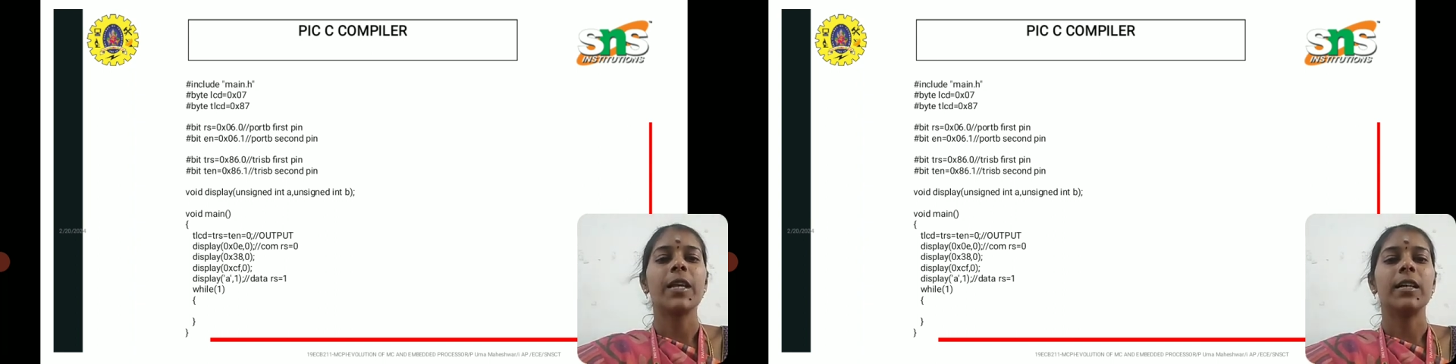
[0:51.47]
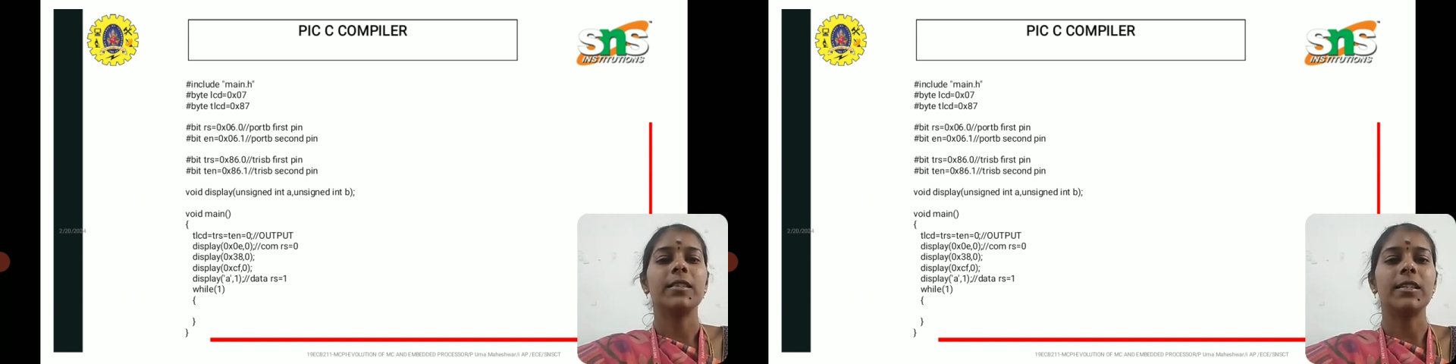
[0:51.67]

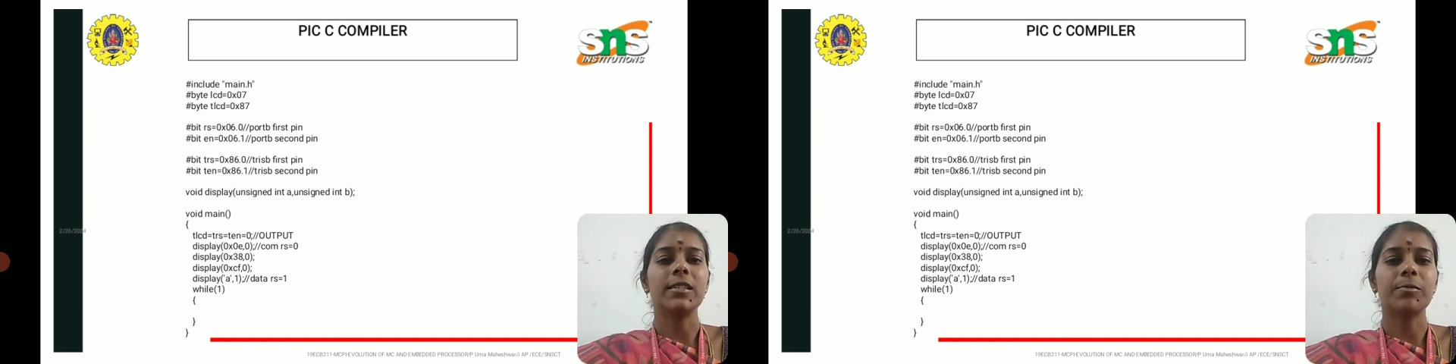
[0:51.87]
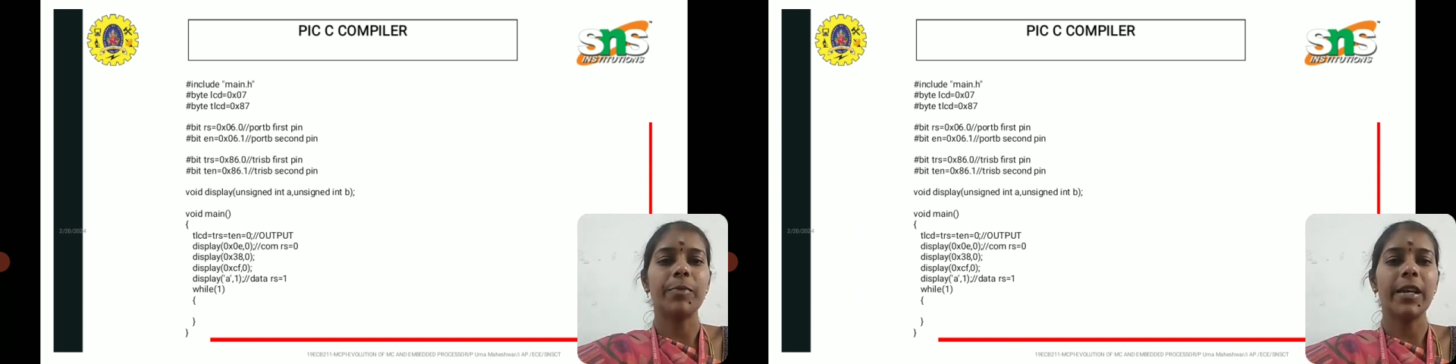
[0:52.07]
The
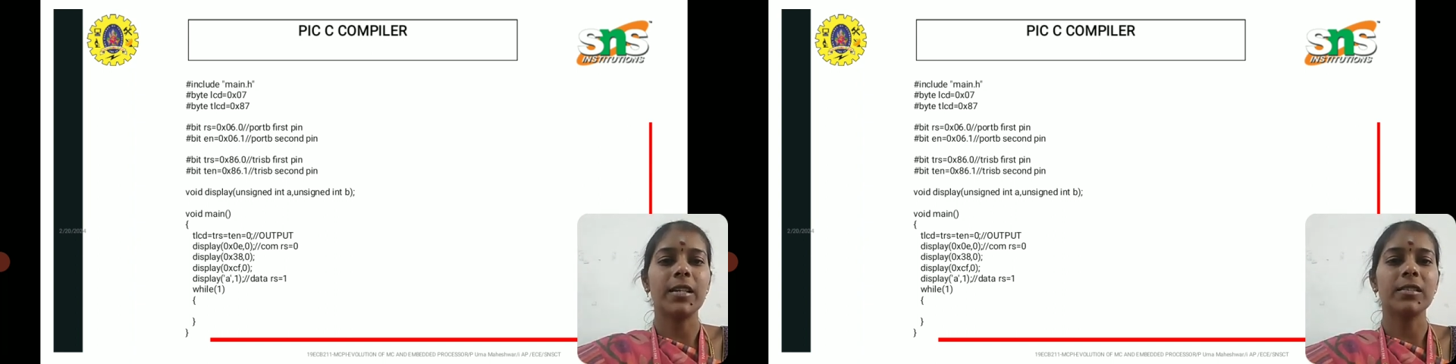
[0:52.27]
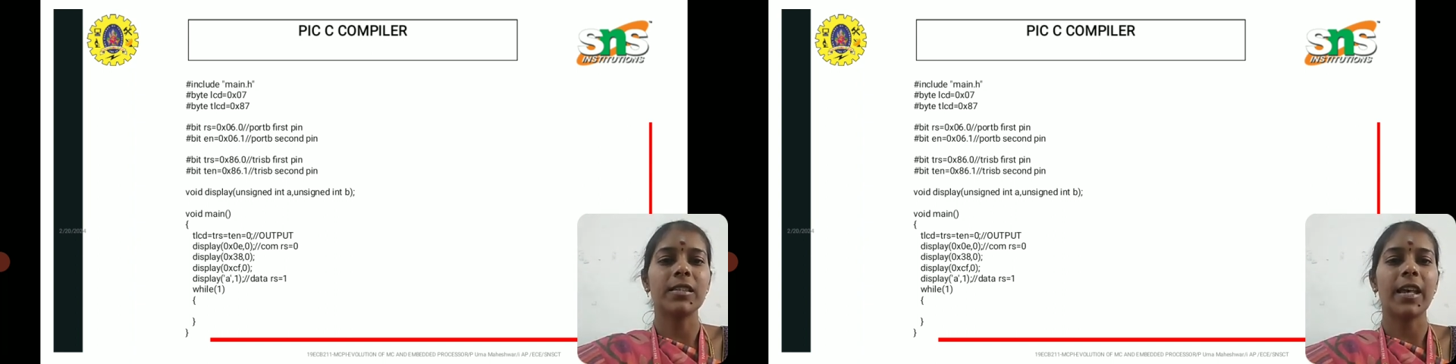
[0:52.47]

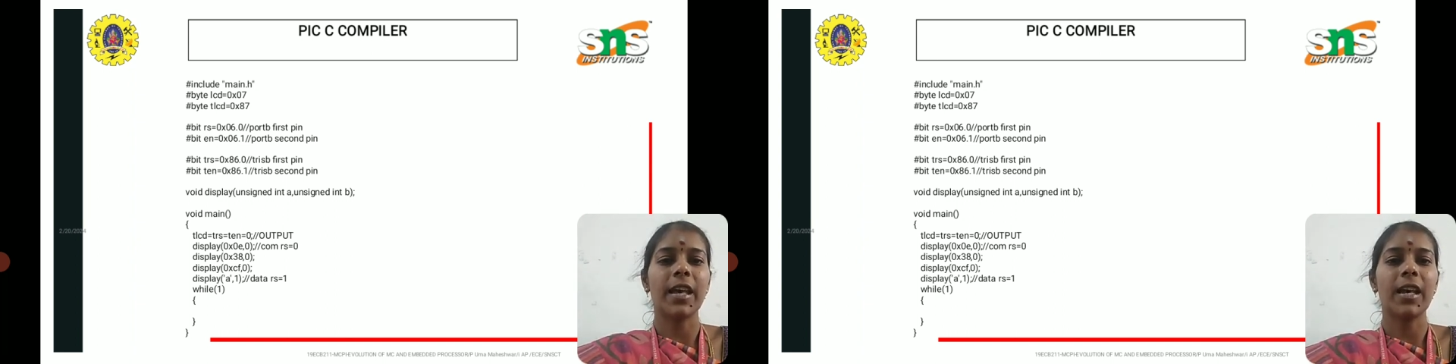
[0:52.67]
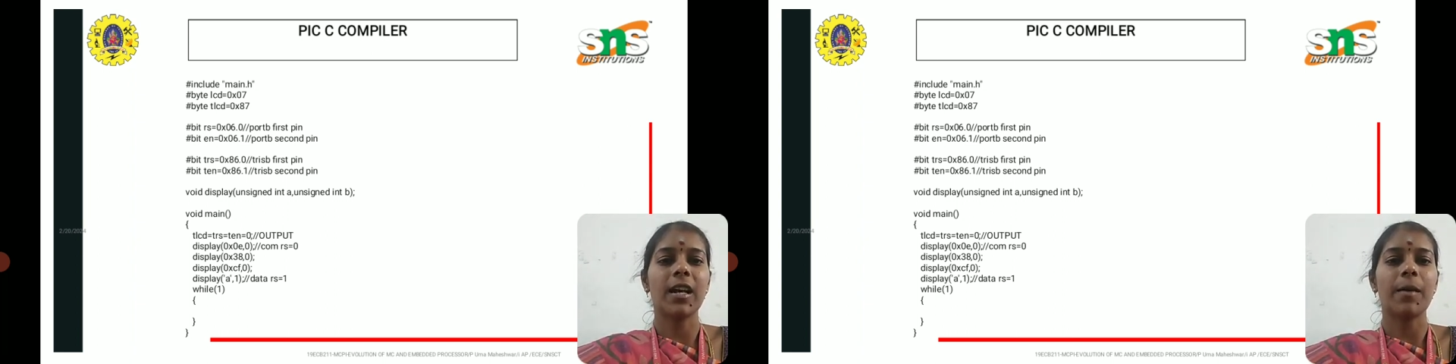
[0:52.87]
display is
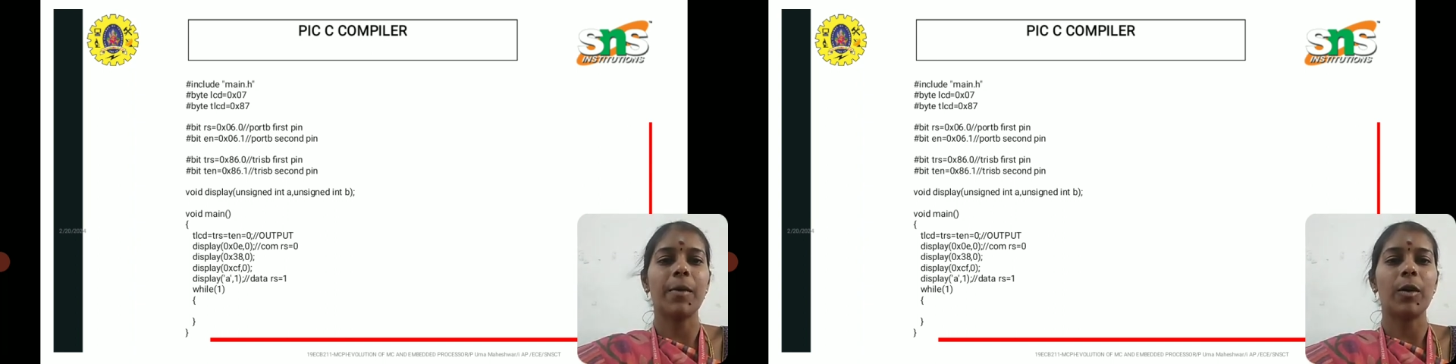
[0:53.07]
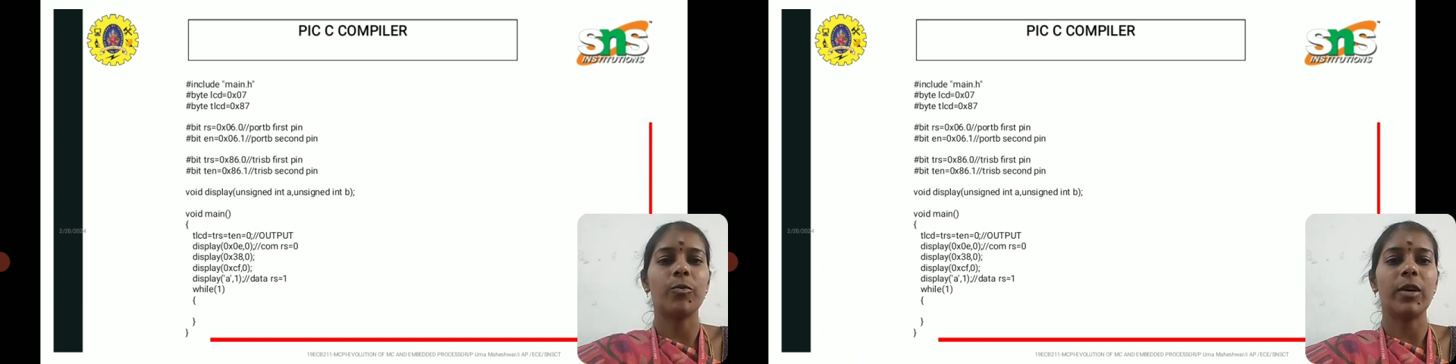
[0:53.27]
a
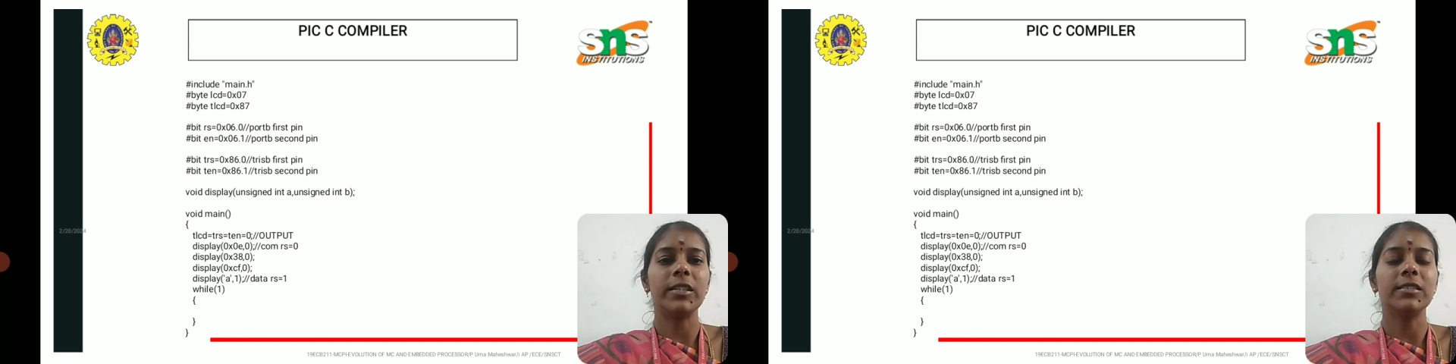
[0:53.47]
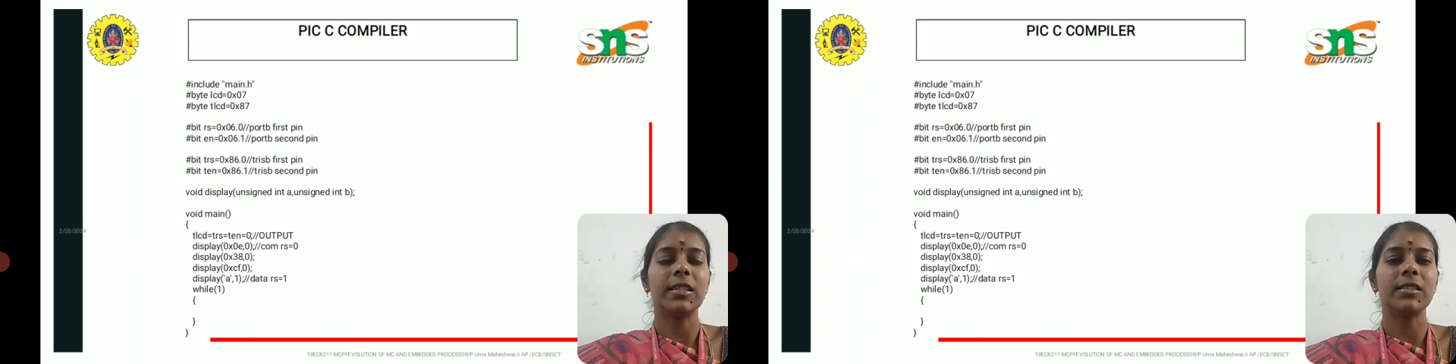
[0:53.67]
comma
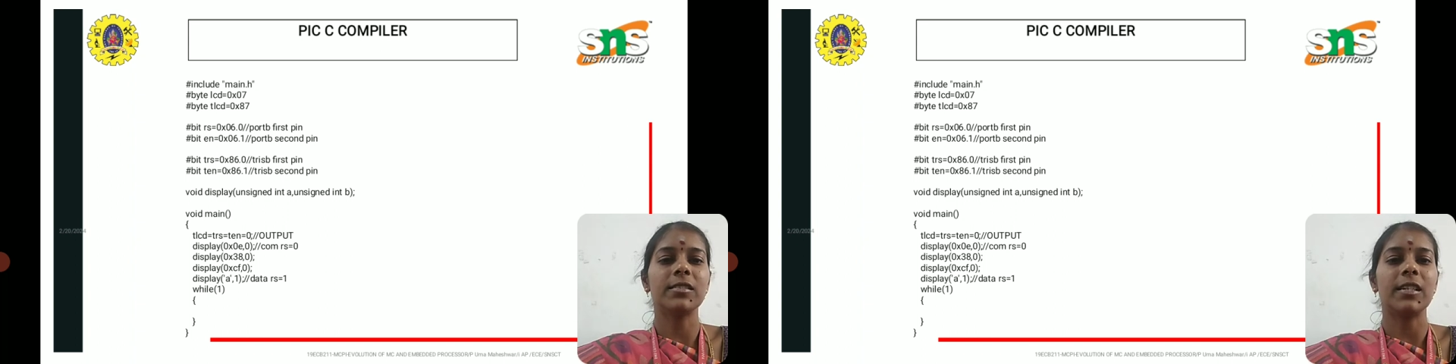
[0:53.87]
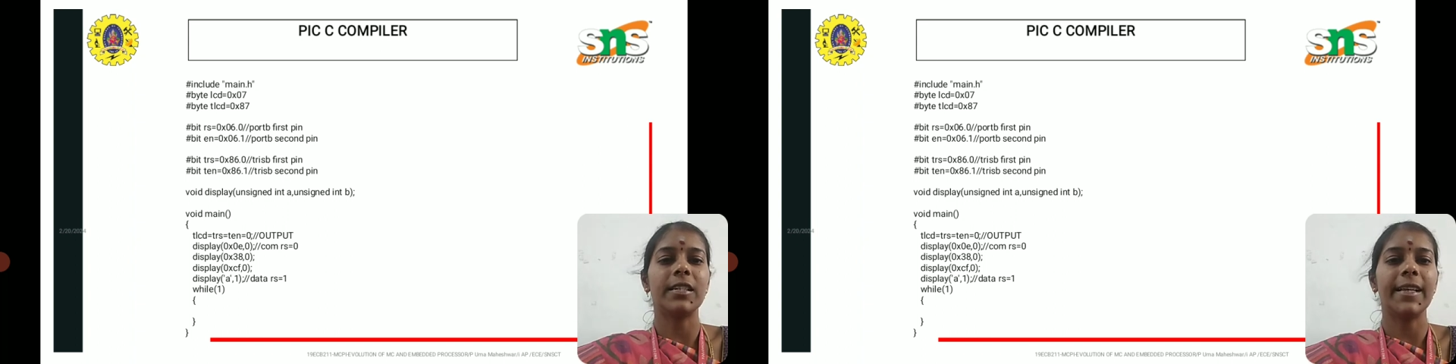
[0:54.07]
1, that is
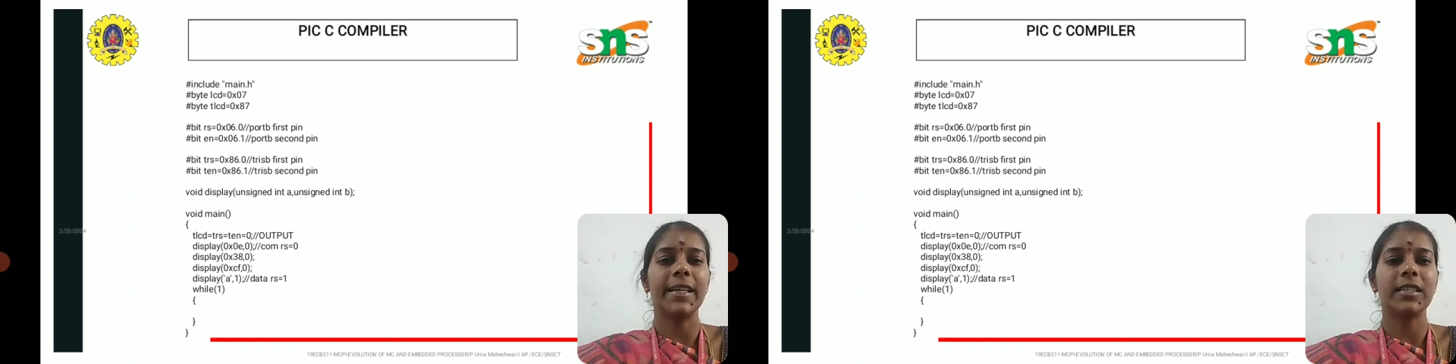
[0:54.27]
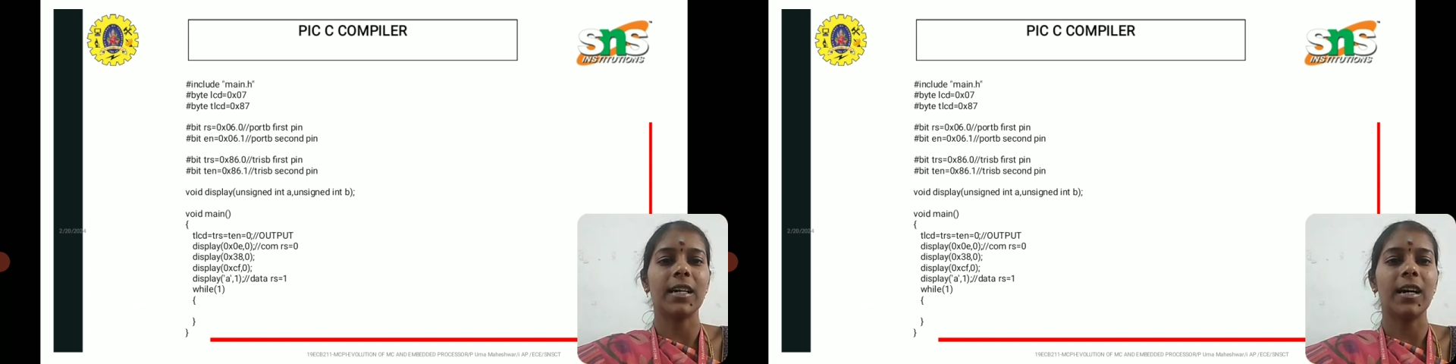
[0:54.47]
the
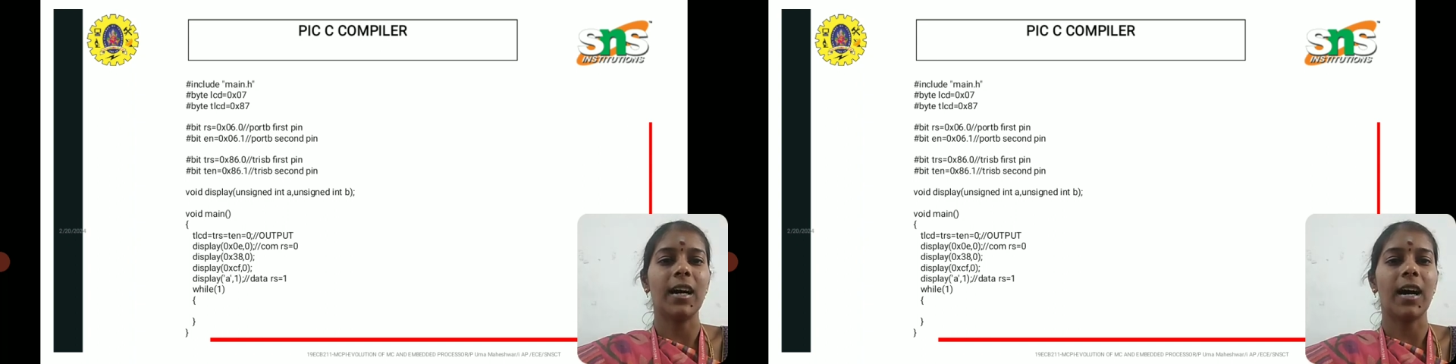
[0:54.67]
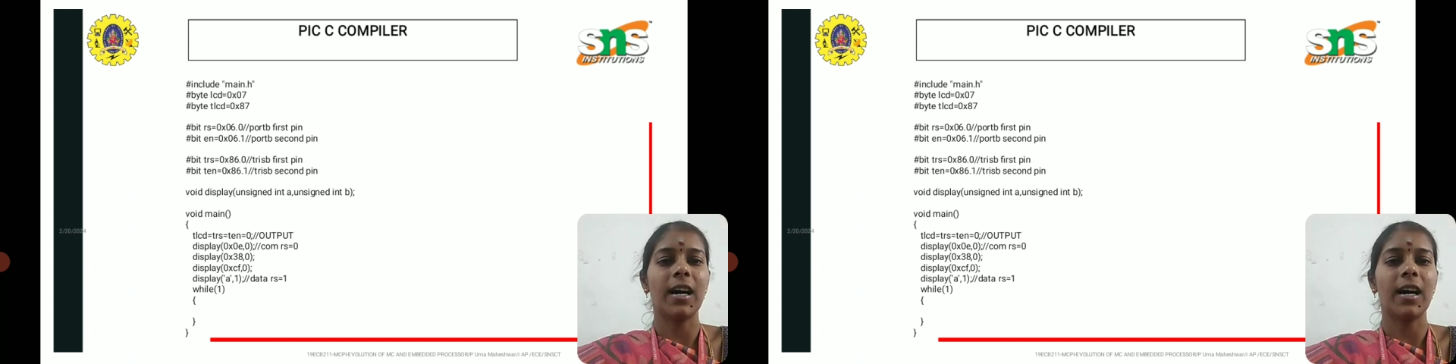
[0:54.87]
data,